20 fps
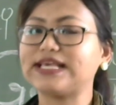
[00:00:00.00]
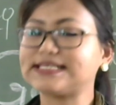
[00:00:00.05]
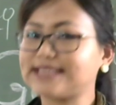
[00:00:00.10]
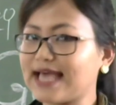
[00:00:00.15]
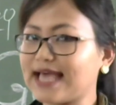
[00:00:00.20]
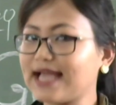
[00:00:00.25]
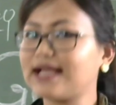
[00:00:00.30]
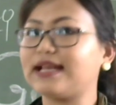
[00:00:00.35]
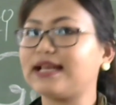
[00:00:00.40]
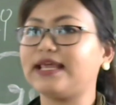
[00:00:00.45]

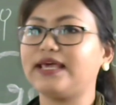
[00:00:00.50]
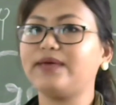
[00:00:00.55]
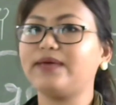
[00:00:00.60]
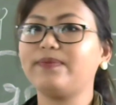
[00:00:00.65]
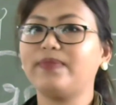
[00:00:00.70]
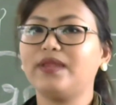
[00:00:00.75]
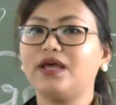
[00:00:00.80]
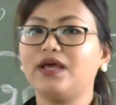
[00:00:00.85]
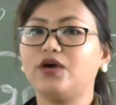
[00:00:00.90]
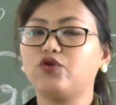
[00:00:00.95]

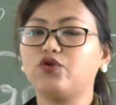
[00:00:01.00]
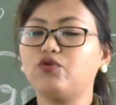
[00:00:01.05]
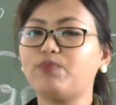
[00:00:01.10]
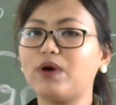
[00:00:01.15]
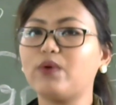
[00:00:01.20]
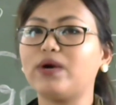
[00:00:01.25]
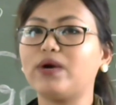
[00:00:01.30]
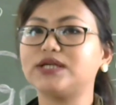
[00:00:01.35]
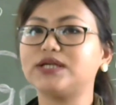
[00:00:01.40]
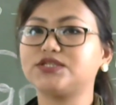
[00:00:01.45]
exactly,
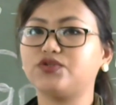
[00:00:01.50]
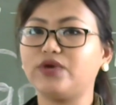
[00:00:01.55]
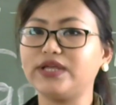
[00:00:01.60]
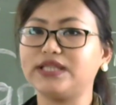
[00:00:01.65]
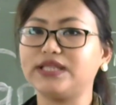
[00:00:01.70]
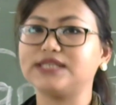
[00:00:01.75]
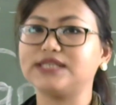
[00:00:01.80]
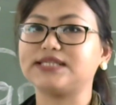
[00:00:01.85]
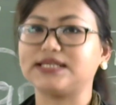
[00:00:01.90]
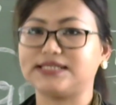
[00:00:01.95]
Rupa was
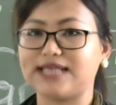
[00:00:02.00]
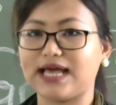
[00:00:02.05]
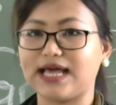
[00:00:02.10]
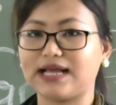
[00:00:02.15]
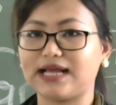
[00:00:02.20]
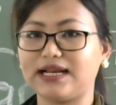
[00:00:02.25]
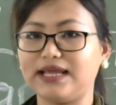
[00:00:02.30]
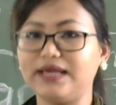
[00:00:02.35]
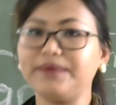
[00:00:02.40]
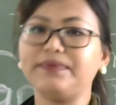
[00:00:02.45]
doing this
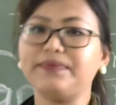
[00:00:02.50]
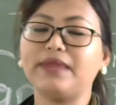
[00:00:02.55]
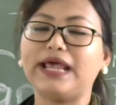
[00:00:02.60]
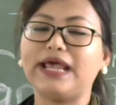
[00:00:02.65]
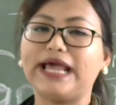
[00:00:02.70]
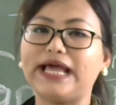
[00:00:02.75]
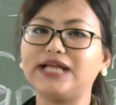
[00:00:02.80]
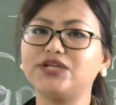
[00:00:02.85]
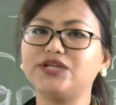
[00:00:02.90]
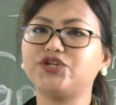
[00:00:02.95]
exactly,
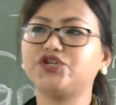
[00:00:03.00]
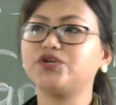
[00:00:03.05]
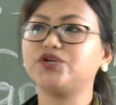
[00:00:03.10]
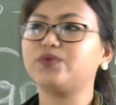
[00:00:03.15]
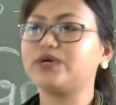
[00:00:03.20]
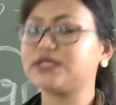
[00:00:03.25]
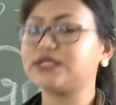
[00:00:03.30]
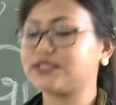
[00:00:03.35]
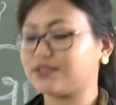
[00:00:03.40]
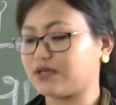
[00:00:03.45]
and she
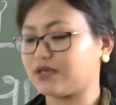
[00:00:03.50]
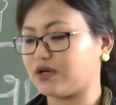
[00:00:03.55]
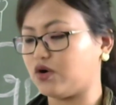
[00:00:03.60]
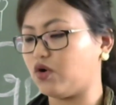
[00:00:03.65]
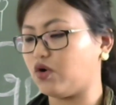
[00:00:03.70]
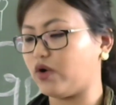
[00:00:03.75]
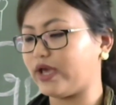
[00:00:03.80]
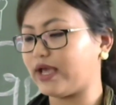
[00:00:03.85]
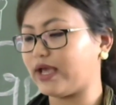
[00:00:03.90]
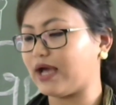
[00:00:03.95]
was
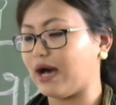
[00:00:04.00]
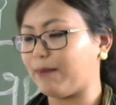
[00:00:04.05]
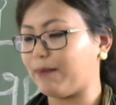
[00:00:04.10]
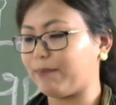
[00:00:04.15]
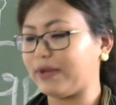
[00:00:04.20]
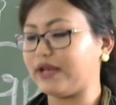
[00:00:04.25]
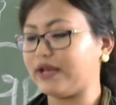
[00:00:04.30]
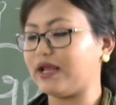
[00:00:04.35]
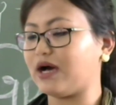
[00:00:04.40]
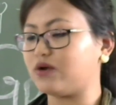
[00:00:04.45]
going up
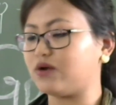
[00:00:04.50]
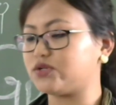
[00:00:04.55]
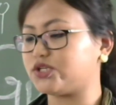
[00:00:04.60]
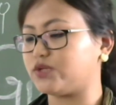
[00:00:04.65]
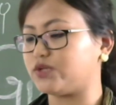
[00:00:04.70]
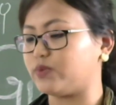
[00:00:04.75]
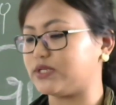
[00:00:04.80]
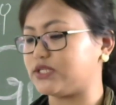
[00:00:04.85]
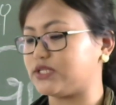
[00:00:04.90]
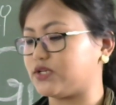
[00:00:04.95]
and down,
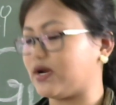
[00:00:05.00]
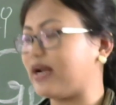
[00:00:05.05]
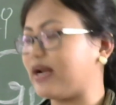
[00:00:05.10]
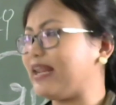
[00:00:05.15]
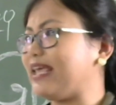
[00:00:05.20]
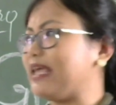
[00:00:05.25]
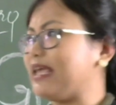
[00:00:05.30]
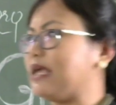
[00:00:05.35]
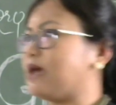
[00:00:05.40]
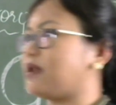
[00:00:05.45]
she was
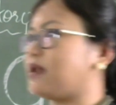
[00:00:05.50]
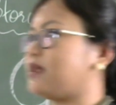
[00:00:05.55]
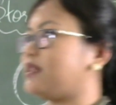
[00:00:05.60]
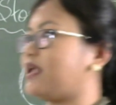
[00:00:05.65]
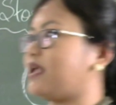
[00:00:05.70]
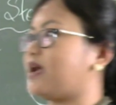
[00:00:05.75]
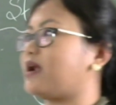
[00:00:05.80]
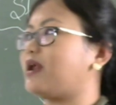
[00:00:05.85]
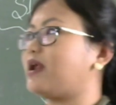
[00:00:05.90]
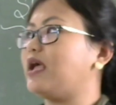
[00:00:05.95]
running here and
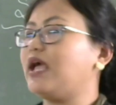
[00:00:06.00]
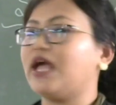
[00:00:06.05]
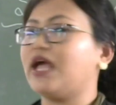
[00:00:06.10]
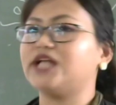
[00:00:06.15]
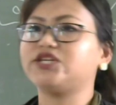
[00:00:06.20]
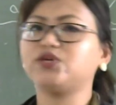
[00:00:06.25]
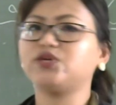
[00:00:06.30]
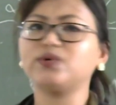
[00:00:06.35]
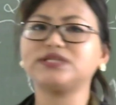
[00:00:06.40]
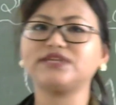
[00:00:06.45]
there,
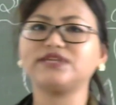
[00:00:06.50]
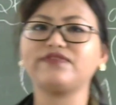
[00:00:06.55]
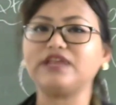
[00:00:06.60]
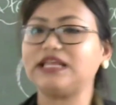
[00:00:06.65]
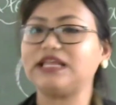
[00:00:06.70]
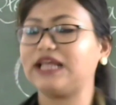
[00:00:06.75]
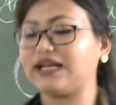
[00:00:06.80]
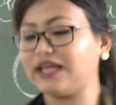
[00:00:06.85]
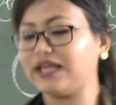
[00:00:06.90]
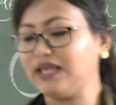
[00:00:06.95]
and she was
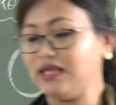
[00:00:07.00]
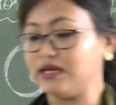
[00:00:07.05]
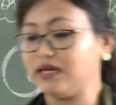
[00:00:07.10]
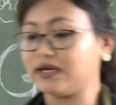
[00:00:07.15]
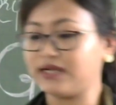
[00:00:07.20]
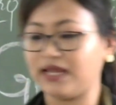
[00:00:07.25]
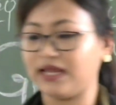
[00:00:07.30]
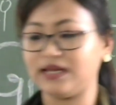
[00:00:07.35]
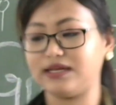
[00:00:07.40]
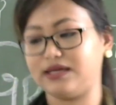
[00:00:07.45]
even getting
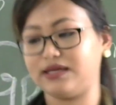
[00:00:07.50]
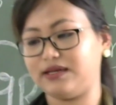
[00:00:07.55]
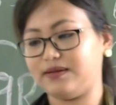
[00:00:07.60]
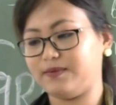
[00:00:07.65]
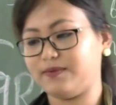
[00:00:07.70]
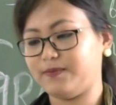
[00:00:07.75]
irritated.